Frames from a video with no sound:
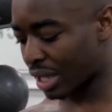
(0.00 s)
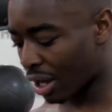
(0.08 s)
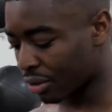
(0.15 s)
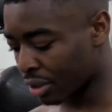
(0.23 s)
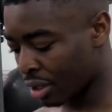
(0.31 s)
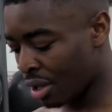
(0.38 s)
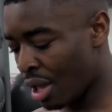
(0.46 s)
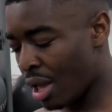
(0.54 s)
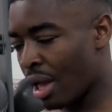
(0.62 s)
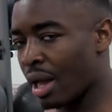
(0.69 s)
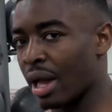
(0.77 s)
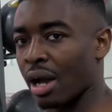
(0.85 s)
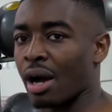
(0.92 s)
down
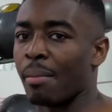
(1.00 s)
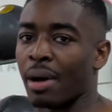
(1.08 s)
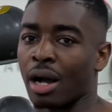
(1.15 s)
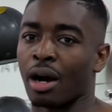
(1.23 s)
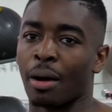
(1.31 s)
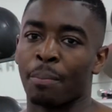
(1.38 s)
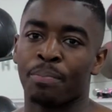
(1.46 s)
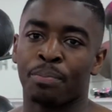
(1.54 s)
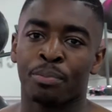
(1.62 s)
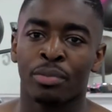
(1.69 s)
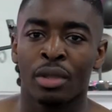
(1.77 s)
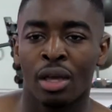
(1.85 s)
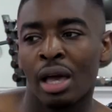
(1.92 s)
and come back up,
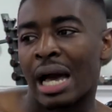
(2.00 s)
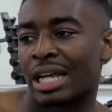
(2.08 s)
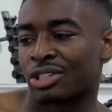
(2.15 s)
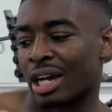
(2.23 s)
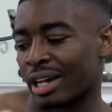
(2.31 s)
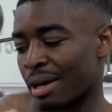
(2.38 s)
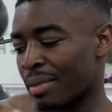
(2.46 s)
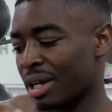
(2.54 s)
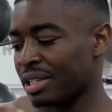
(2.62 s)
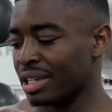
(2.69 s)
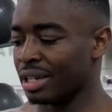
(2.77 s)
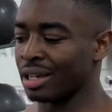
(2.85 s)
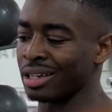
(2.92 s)
I try to get my
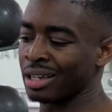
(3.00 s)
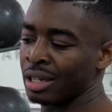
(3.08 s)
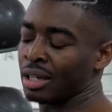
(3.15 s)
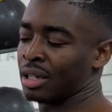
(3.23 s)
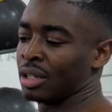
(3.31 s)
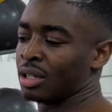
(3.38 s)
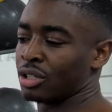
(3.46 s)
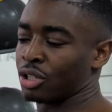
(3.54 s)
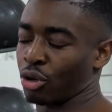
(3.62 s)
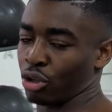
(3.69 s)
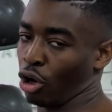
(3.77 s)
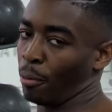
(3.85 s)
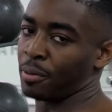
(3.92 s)
knee to
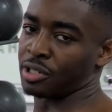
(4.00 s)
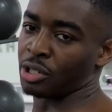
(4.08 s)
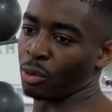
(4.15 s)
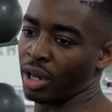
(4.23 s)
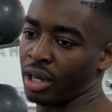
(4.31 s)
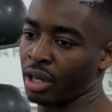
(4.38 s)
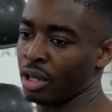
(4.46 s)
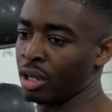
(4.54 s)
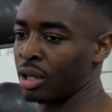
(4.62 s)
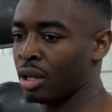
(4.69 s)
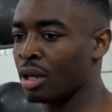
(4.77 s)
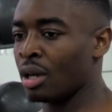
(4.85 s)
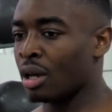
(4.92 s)
go the opposite way,
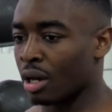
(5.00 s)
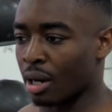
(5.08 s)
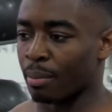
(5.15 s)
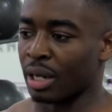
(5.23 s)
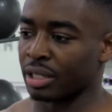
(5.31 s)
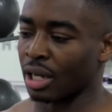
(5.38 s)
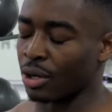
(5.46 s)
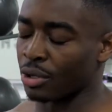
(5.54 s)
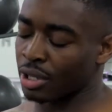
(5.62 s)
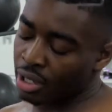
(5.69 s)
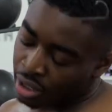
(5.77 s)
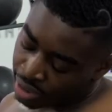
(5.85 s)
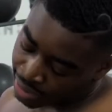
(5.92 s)
come back down,
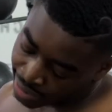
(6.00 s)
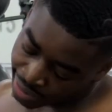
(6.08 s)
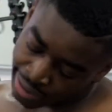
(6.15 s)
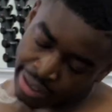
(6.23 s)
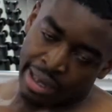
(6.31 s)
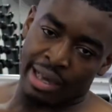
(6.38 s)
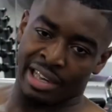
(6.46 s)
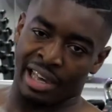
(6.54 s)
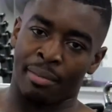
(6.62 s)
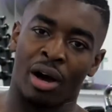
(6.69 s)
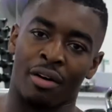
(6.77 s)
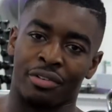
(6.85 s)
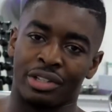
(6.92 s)
and get
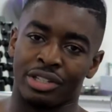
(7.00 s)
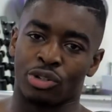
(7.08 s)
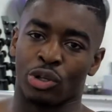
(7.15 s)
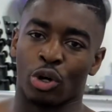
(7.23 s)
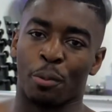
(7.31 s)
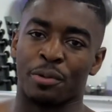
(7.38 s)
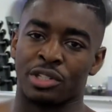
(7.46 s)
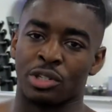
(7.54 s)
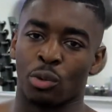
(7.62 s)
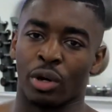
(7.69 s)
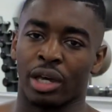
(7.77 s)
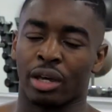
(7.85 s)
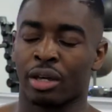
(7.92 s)
my other knee to go the opposite
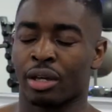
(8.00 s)
way,